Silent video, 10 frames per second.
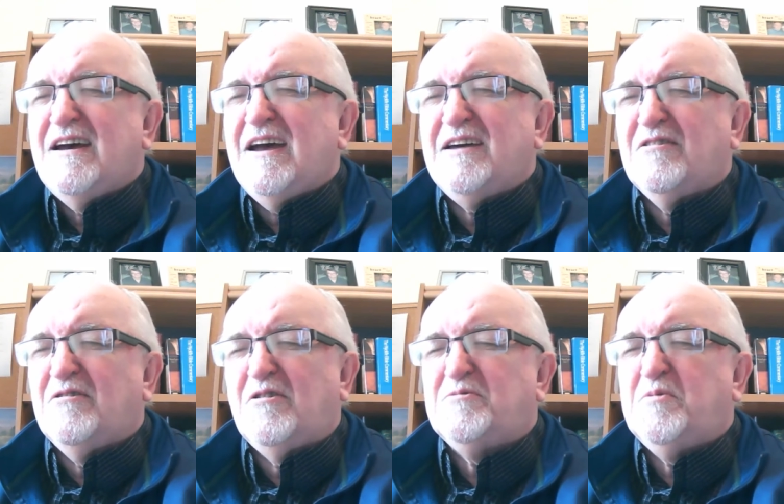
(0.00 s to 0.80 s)
And
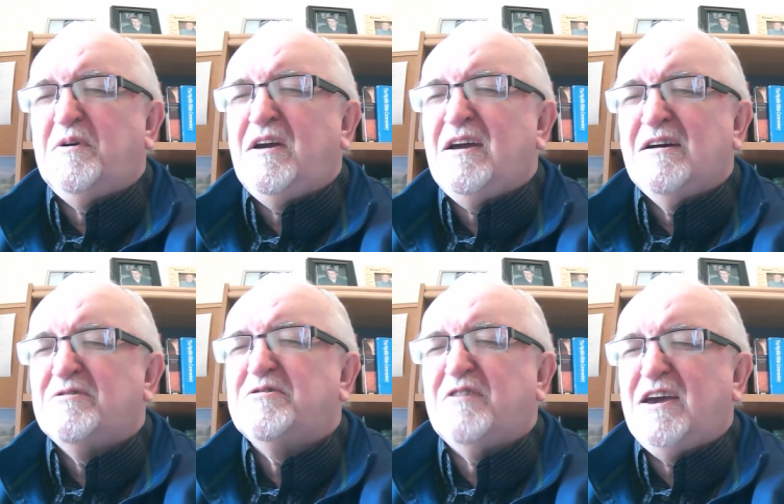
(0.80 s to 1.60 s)
Lord, we
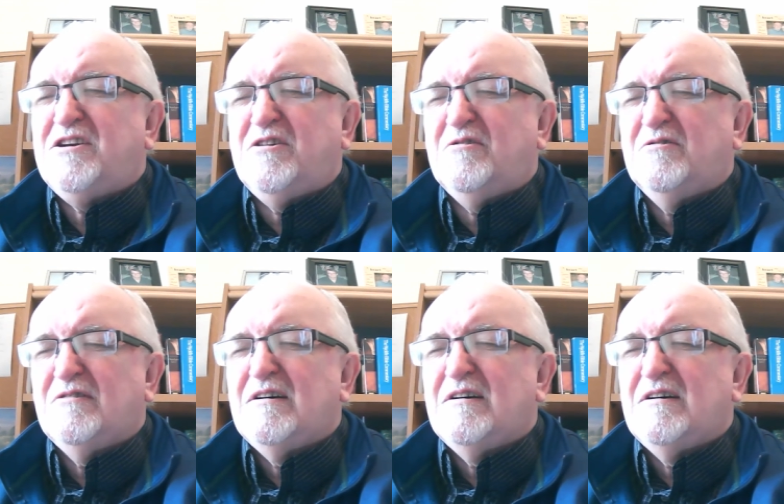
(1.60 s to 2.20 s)
thank you